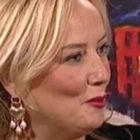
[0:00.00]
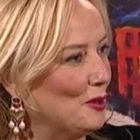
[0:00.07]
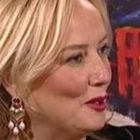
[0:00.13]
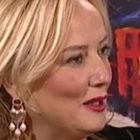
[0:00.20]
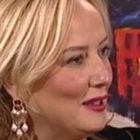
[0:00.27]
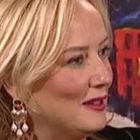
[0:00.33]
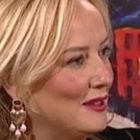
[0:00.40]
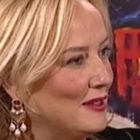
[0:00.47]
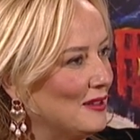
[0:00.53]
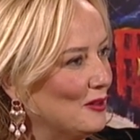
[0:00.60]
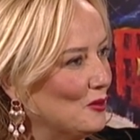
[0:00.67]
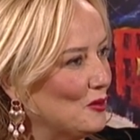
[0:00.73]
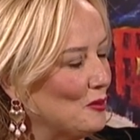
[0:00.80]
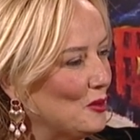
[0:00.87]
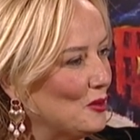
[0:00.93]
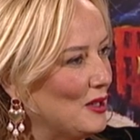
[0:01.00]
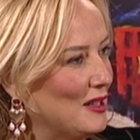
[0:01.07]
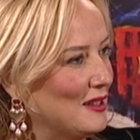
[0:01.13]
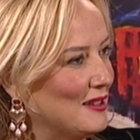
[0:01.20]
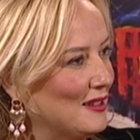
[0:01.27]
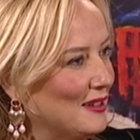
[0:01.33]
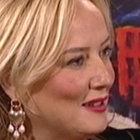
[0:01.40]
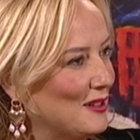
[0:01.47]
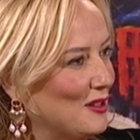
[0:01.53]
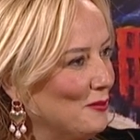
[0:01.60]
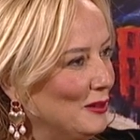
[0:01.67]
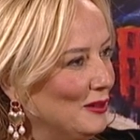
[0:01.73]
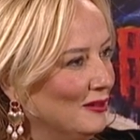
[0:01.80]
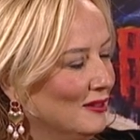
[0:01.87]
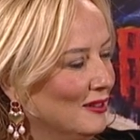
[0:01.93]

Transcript: parades, in those protests, that it's coming?